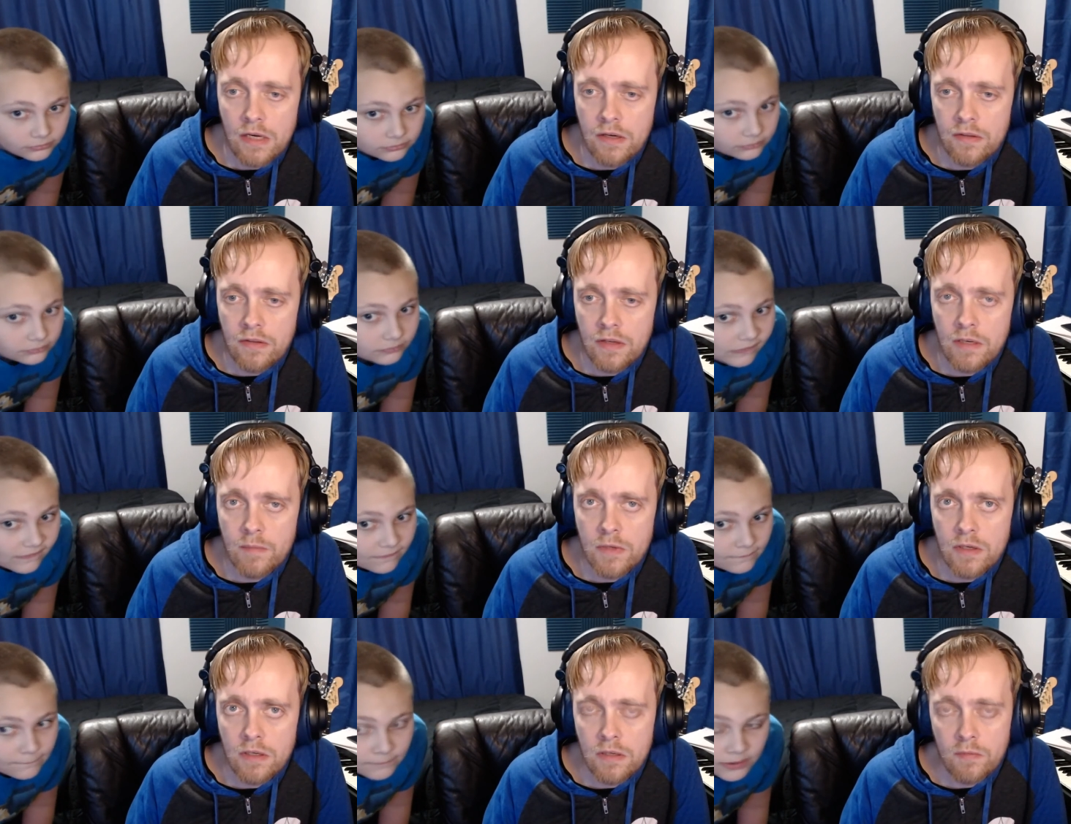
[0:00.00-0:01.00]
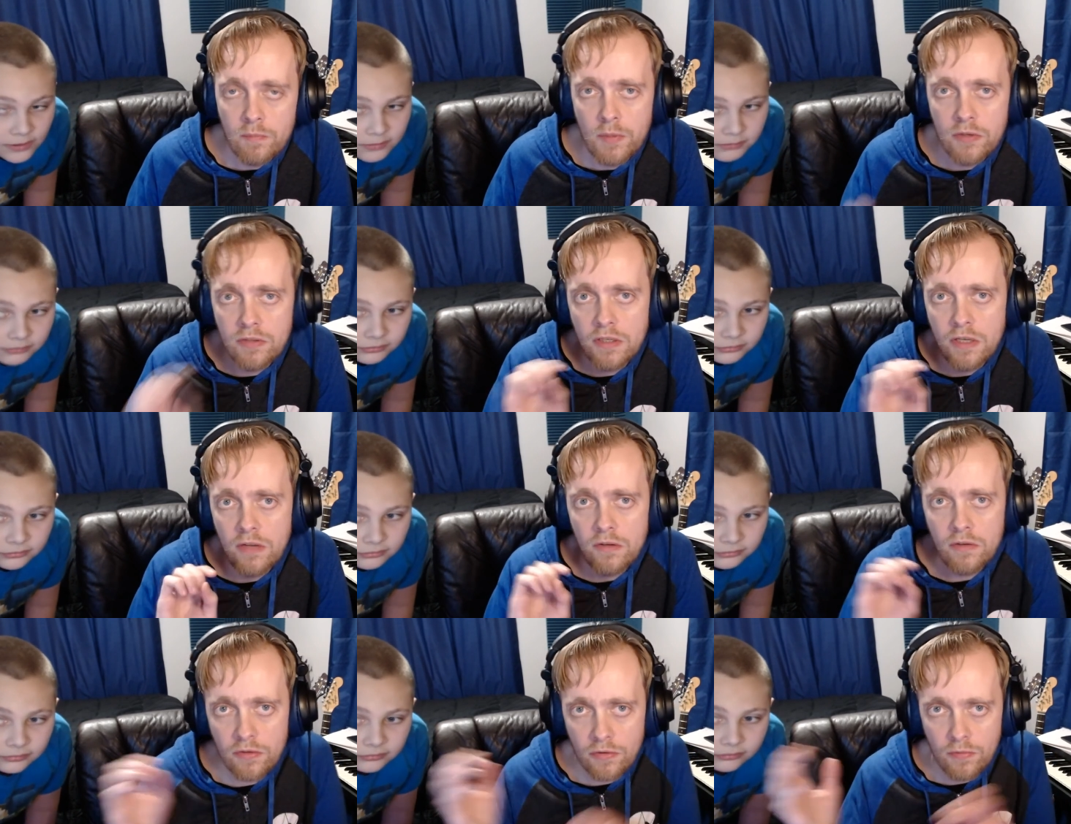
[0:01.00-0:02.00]
Speaker 1: and then I'm going to put
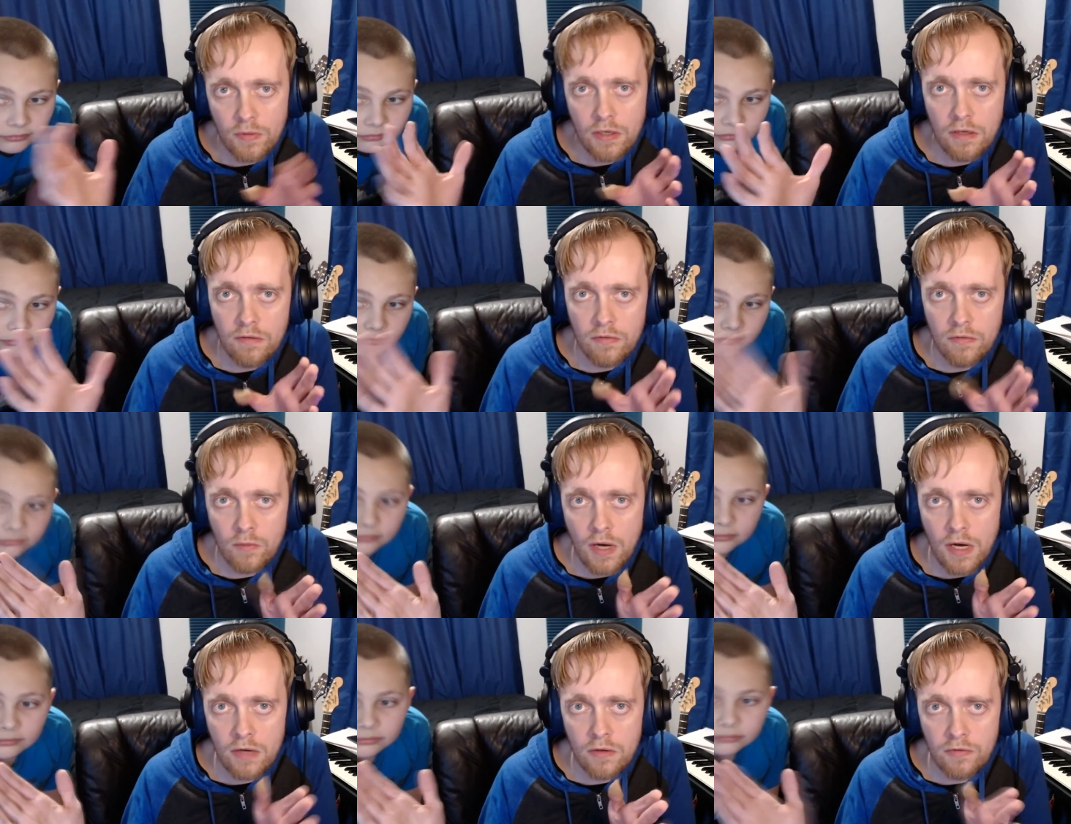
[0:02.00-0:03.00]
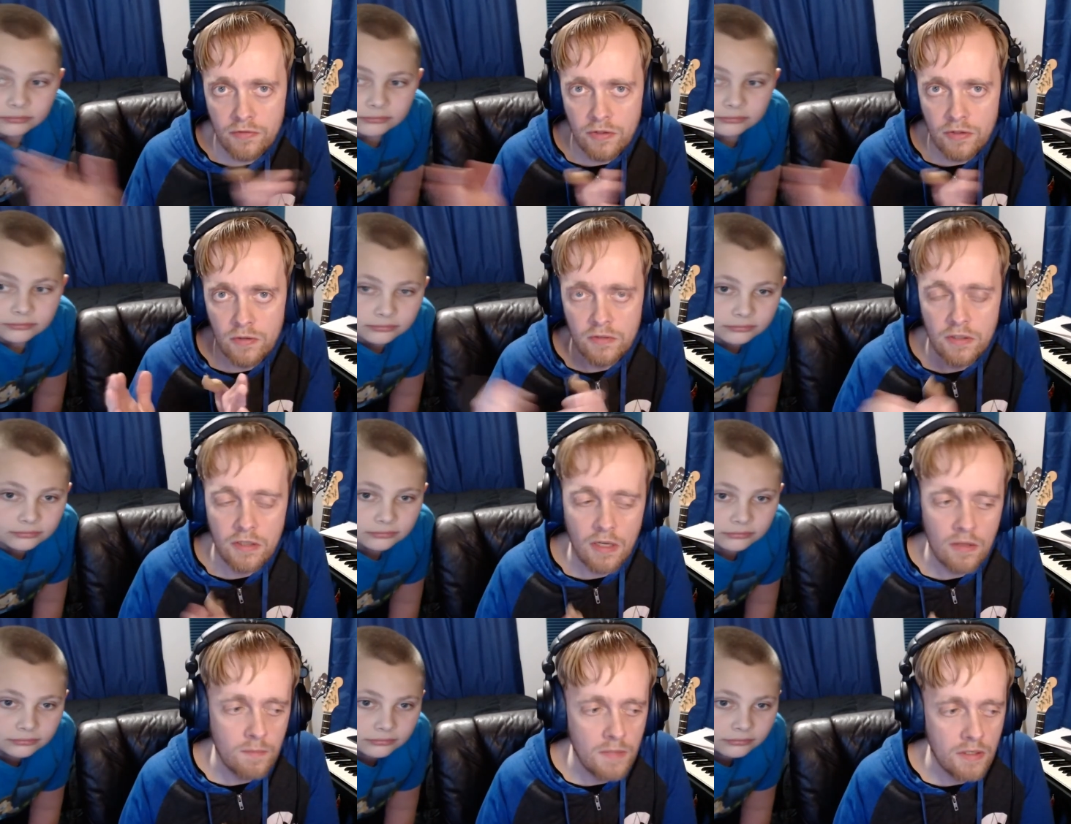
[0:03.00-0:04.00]
together the three of the rando phone
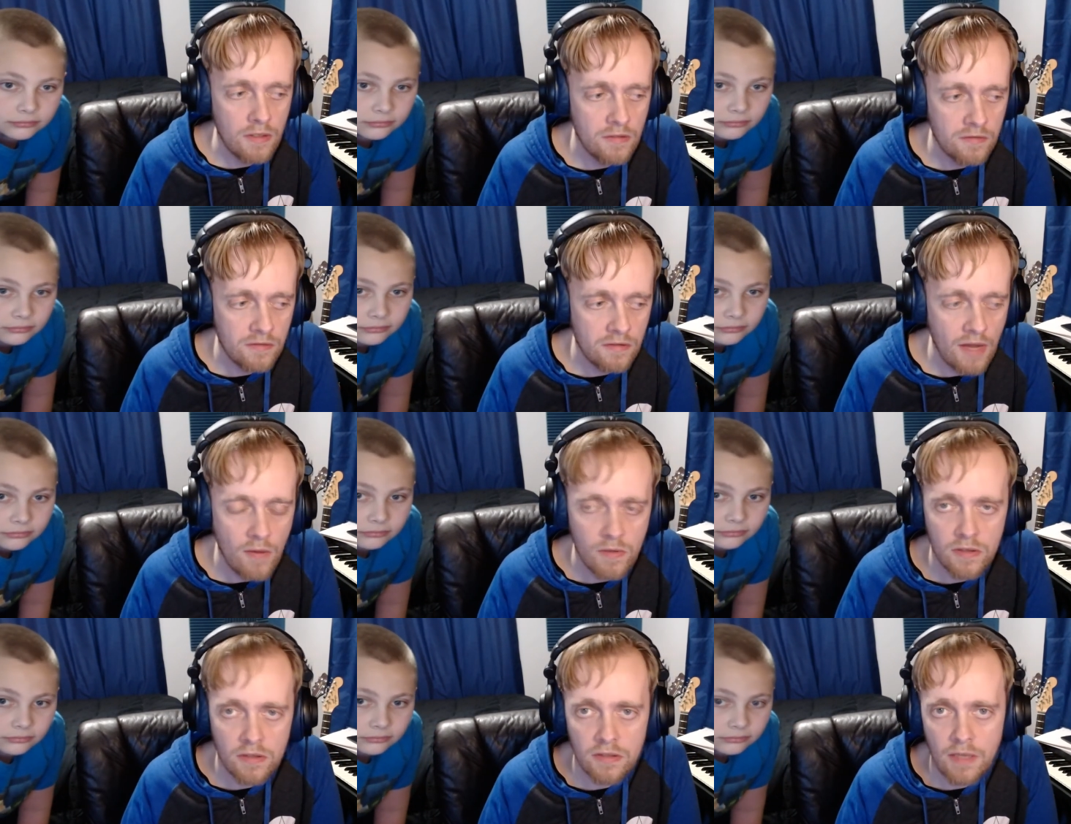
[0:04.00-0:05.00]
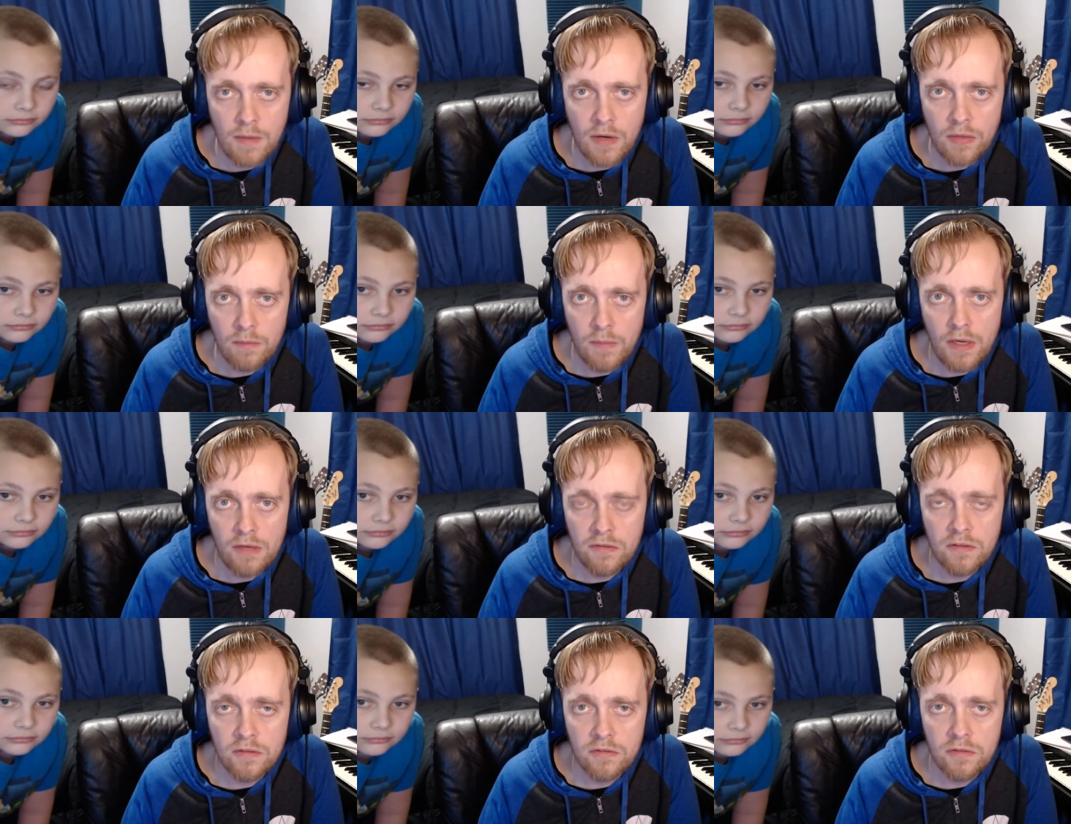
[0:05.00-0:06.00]
together because that one came out the
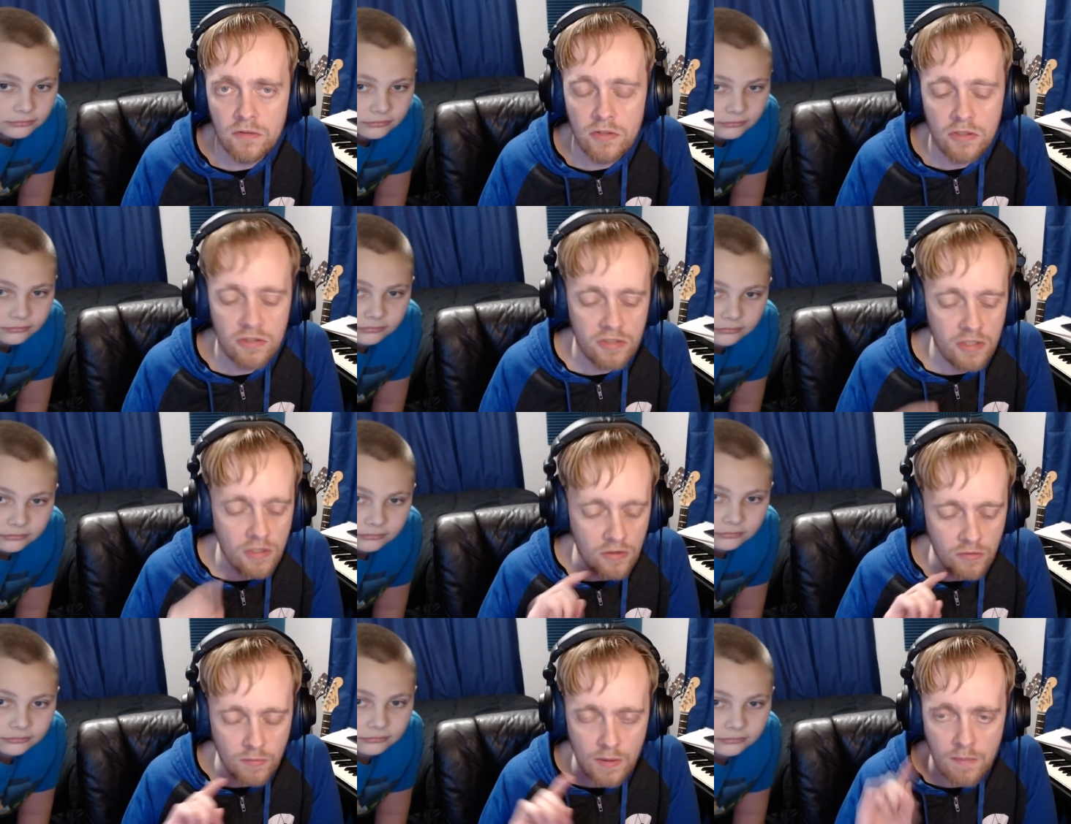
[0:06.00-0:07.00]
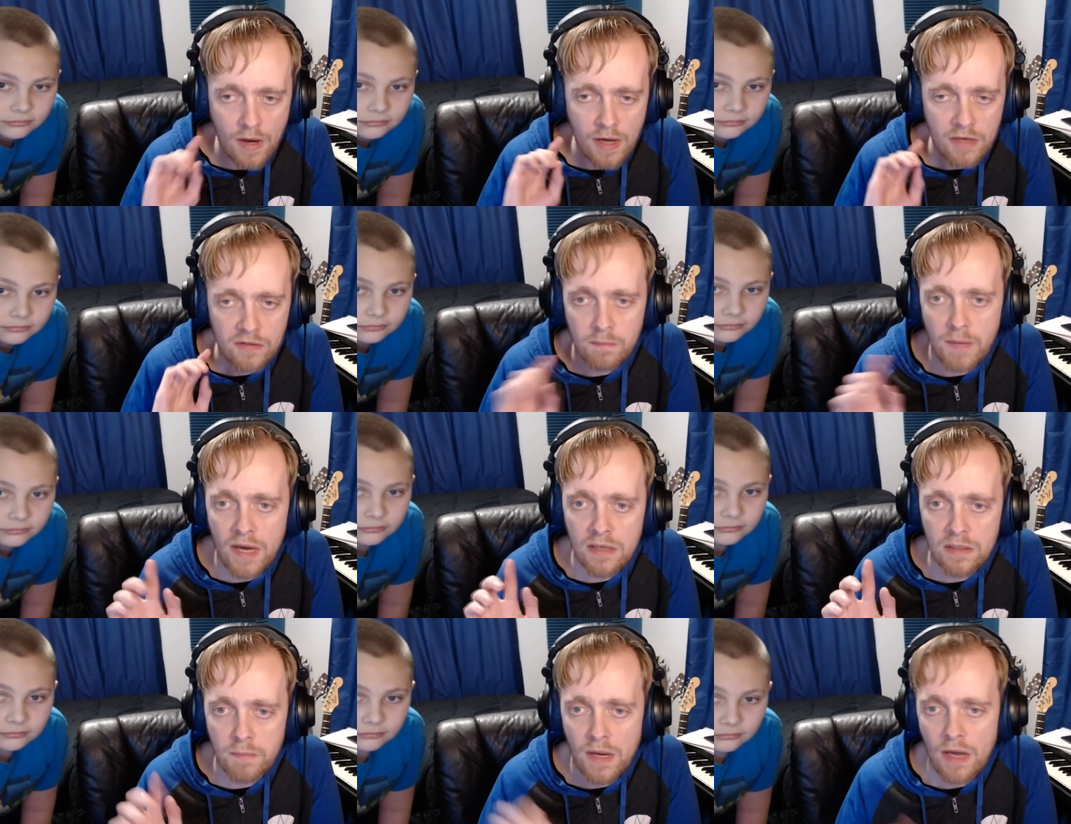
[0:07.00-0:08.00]
best. So you can just hear the three mics back
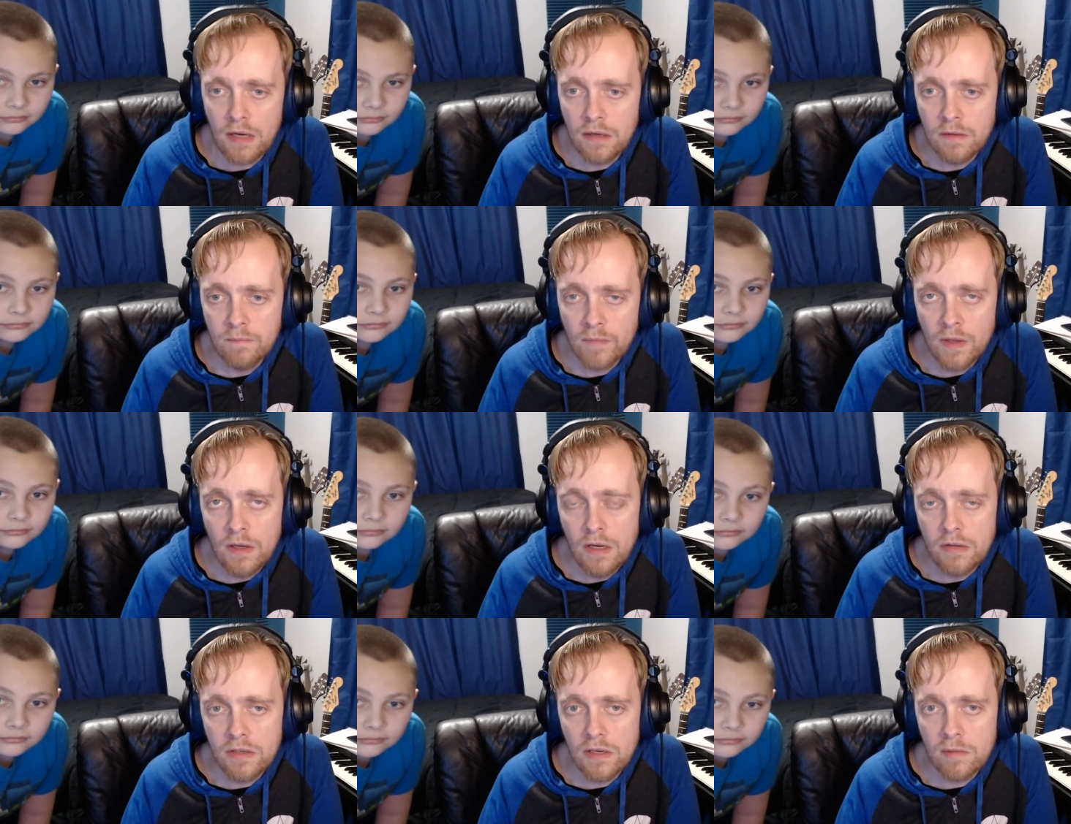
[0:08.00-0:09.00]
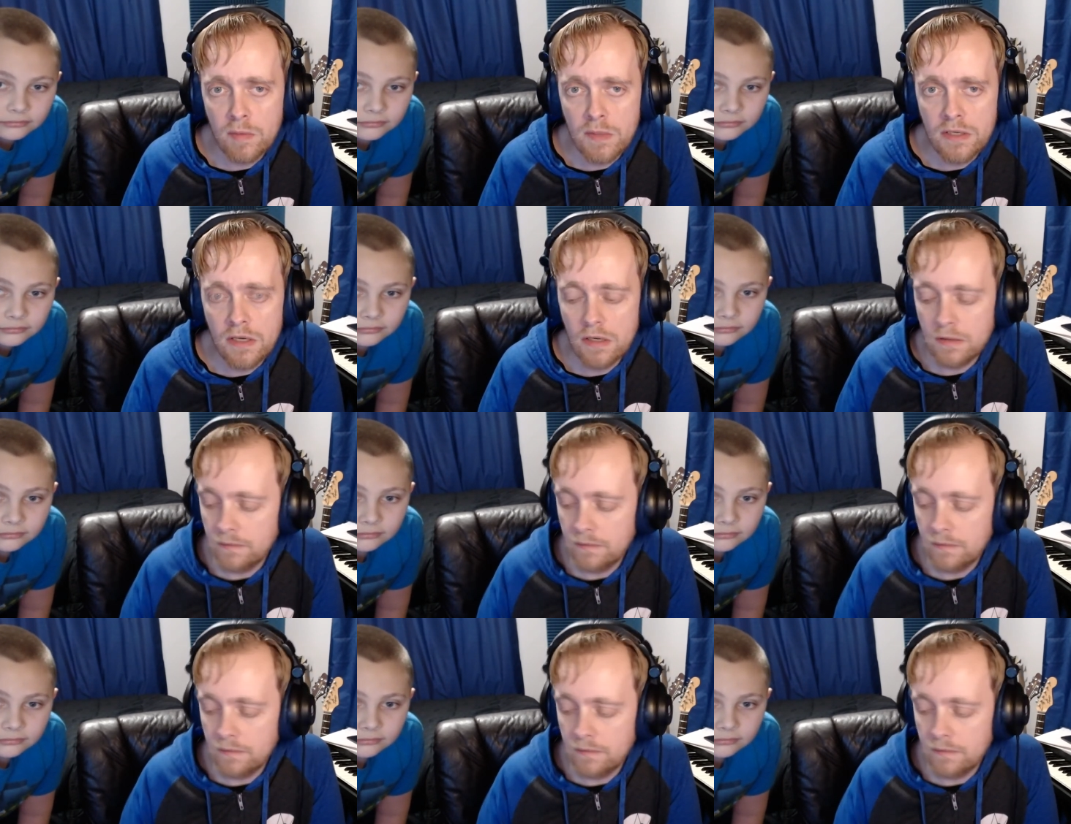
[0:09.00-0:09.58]
to back. And then I'm going to be done.